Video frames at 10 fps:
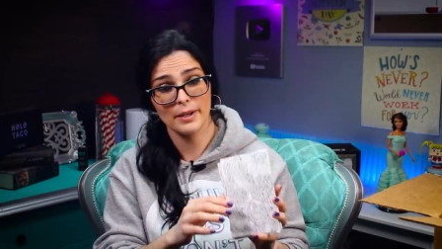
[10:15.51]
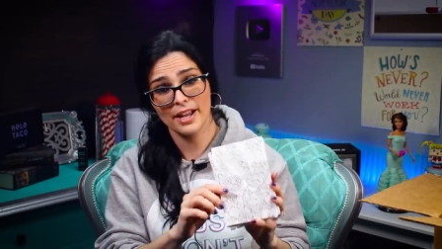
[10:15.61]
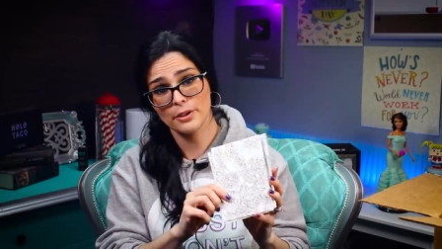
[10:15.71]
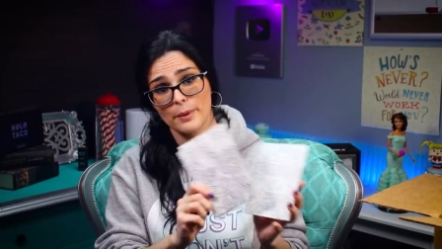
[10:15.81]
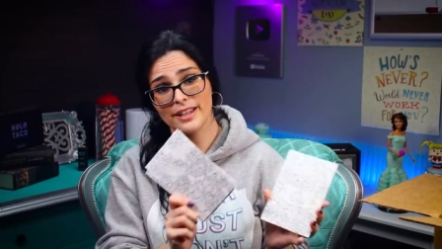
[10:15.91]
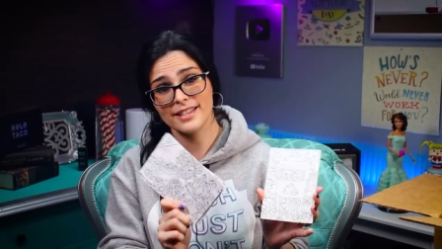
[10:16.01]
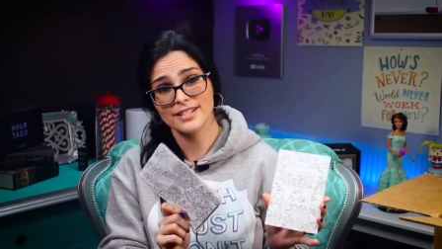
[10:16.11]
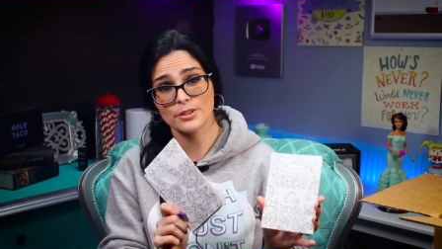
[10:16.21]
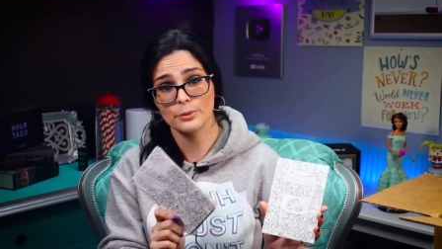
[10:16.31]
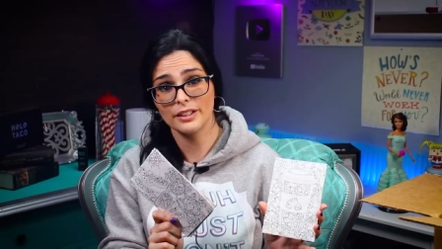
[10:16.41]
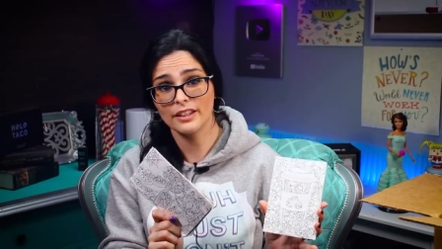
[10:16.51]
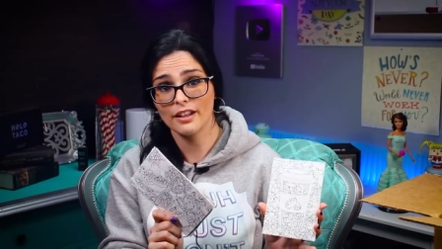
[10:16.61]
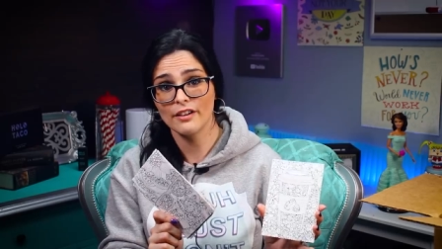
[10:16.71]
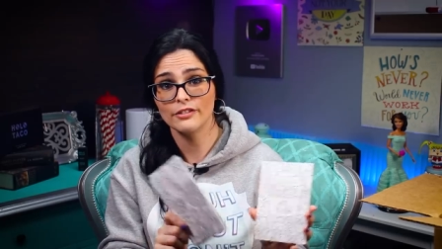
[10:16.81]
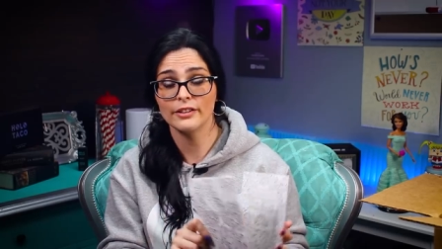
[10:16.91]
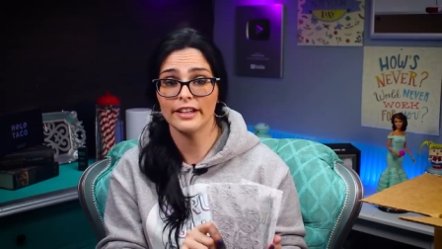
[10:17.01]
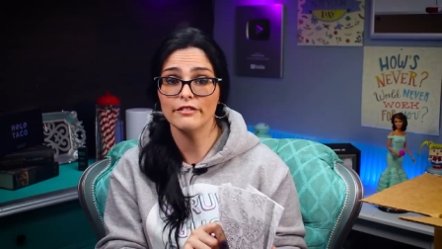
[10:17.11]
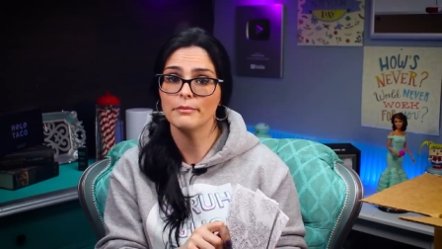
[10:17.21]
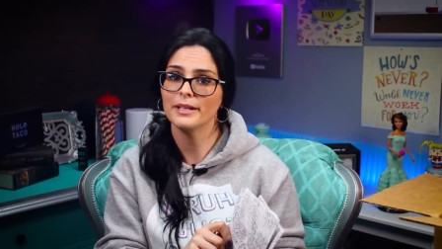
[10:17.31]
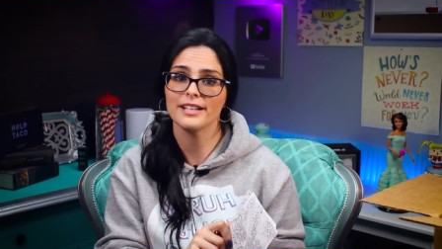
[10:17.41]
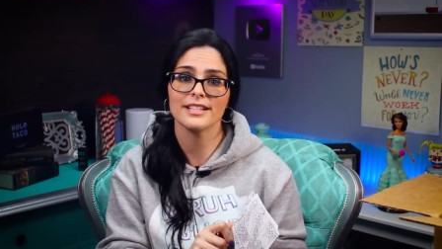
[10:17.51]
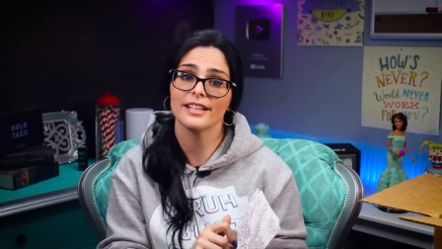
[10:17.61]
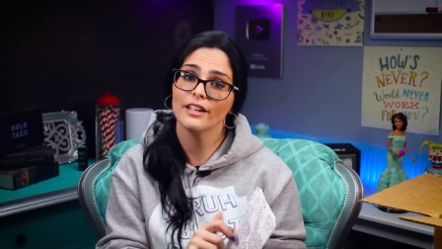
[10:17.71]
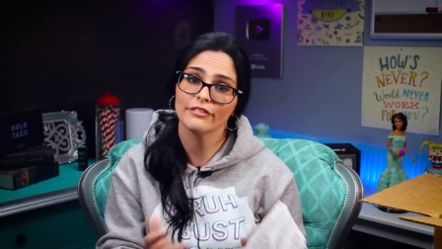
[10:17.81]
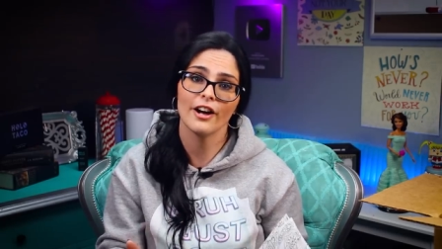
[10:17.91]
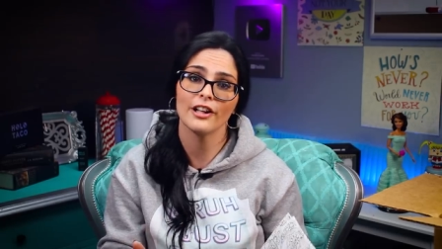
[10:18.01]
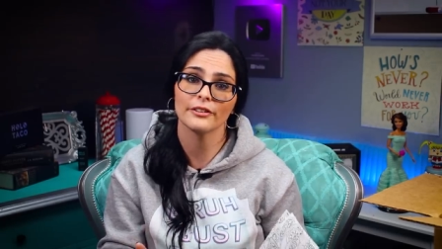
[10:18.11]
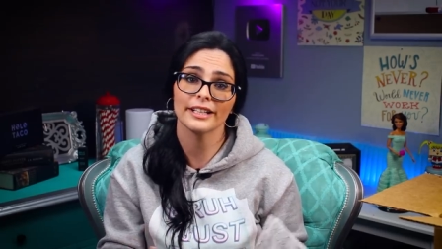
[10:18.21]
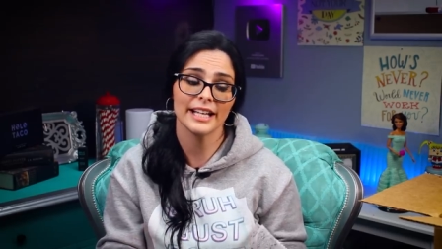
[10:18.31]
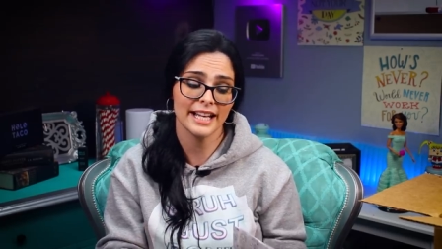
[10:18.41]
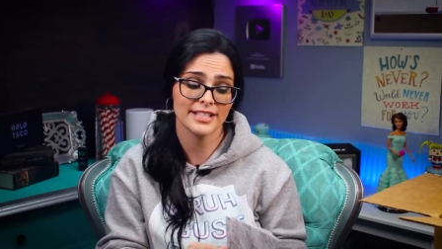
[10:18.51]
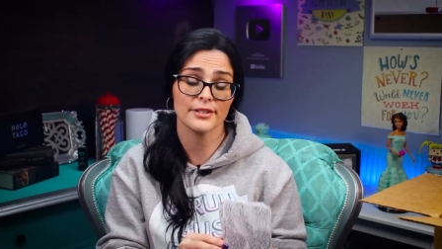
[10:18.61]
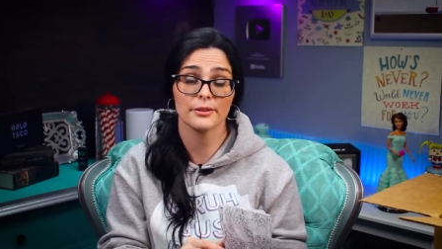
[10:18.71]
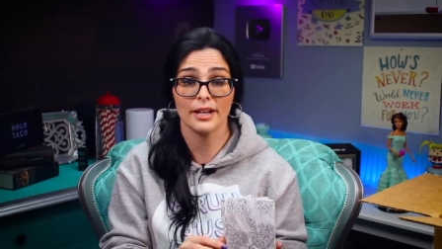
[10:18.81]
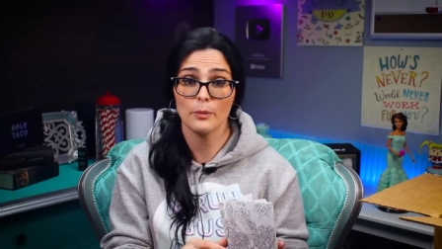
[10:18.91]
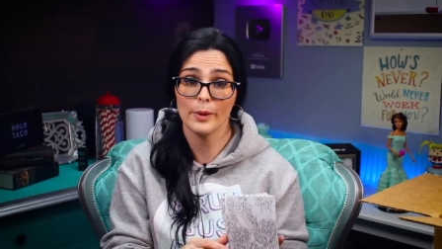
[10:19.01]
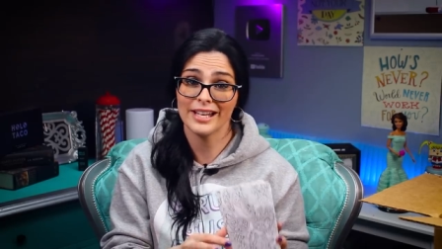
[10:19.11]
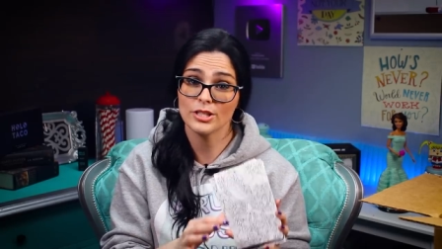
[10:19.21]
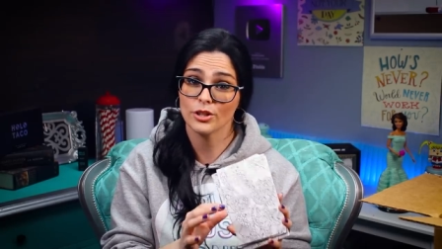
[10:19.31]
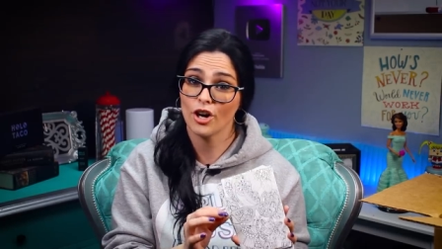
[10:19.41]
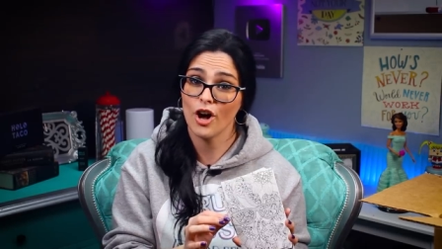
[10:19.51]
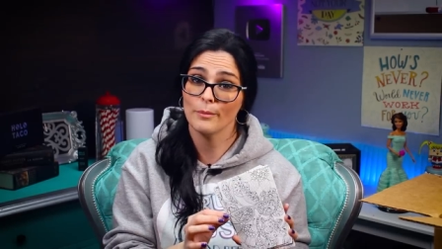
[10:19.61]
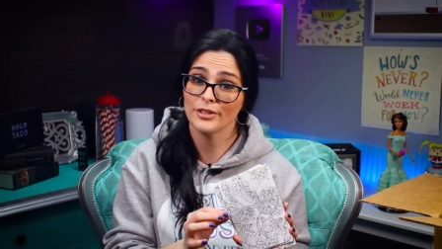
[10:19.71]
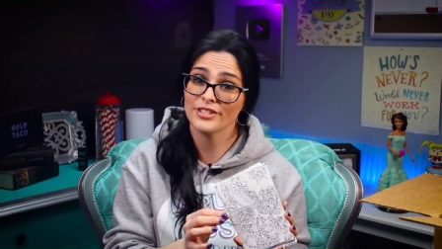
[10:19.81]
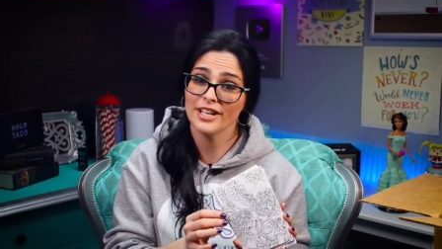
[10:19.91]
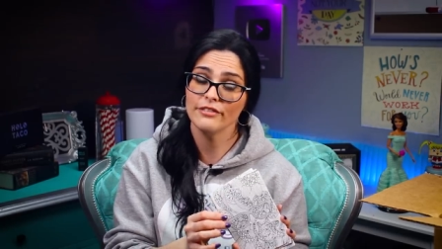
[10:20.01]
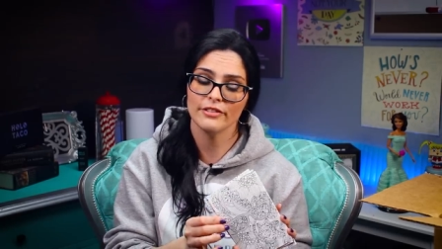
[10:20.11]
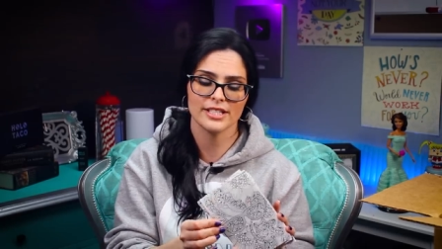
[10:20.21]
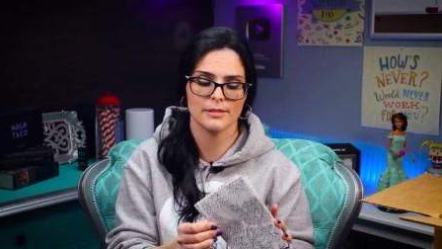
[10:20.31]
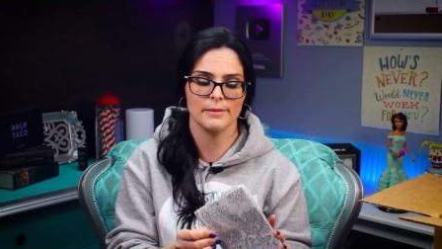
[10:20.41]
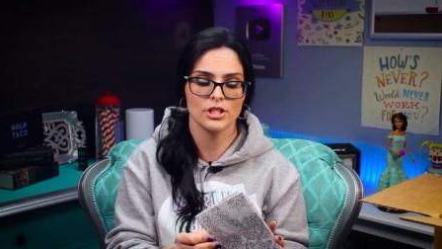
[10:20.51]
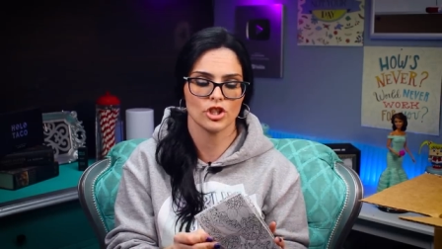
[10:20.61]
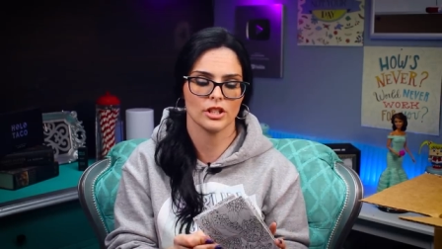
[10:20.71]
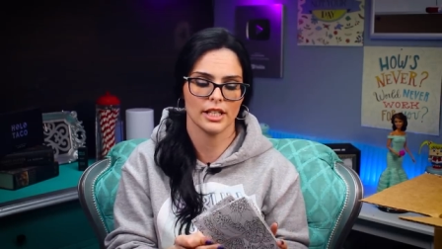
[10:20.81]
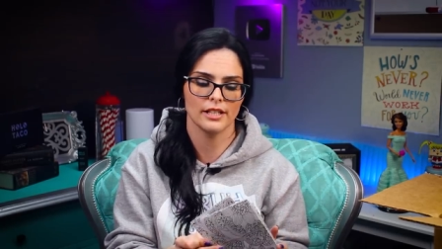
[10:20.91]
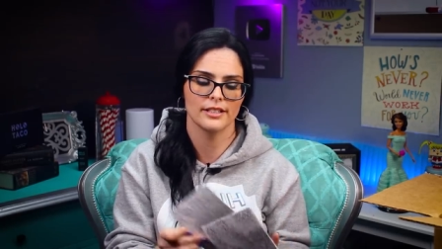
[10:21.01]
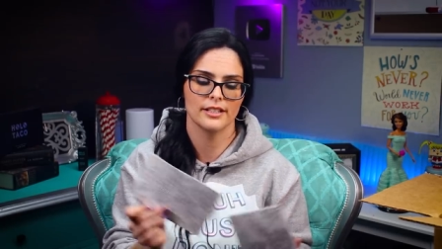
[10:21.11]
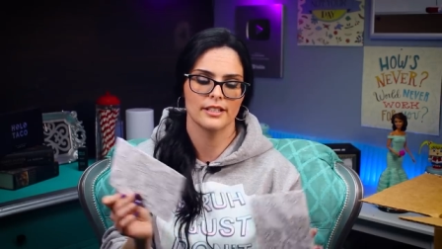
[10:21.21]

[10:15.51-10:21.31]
But either way, this is a really thoughtful gift because I love coloring and it's a great way to calm yourself, especially